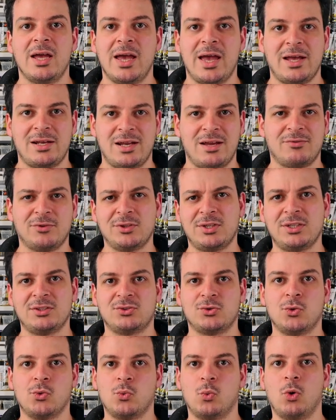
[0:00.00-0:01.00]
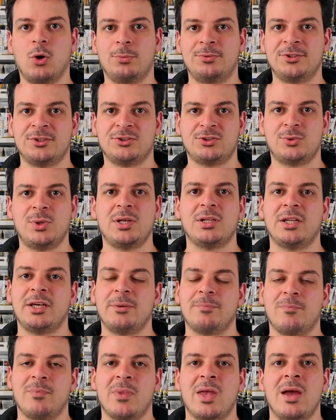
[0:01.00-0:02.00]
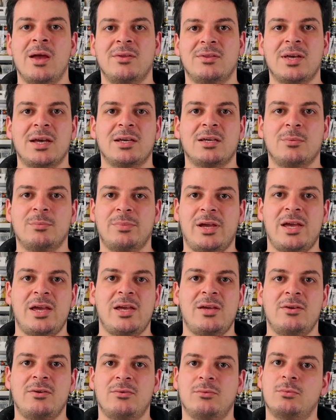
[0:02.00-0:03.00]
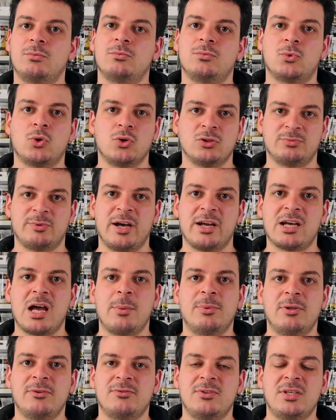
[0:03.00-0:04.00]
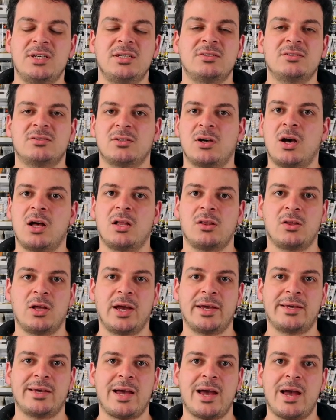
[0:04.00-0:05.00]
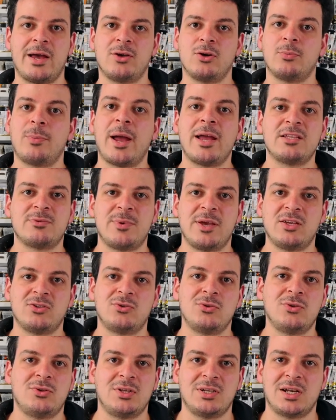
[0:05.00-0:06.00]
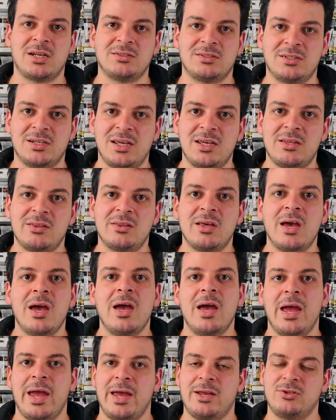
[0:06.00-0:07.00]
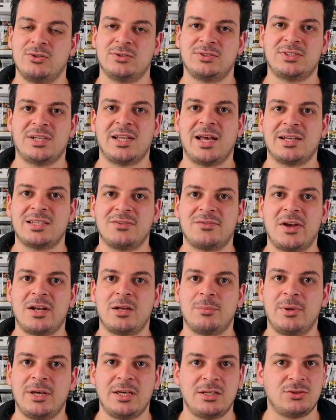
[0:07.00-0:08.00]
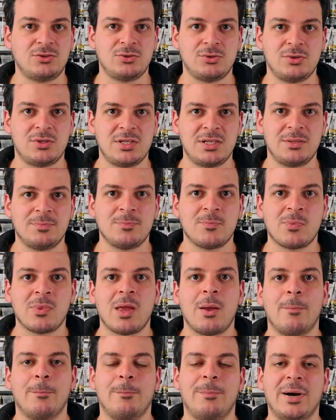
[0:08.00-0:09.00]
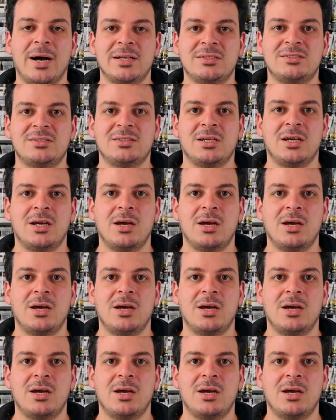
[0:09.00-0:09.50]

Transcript: and everything's gone warped and squiggly. That can be caused by a couple of things, uh, like uh, your paint's being too thin underneath and your cell activator being too thin. But